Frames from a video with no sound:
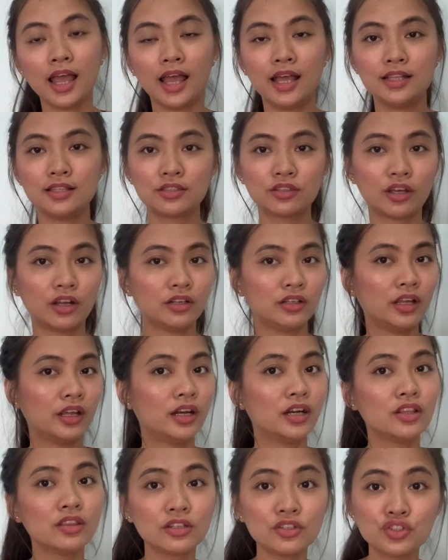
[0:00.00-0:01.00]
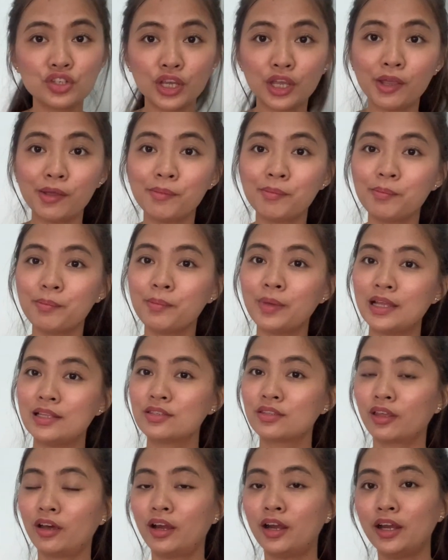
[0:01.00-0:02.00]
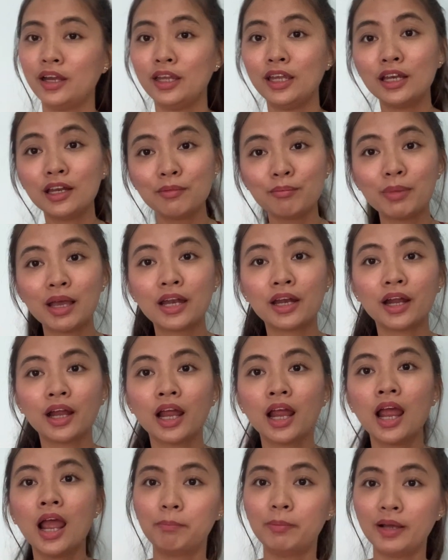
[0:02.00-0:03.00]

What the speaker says: and start hitting the gym and start eating better.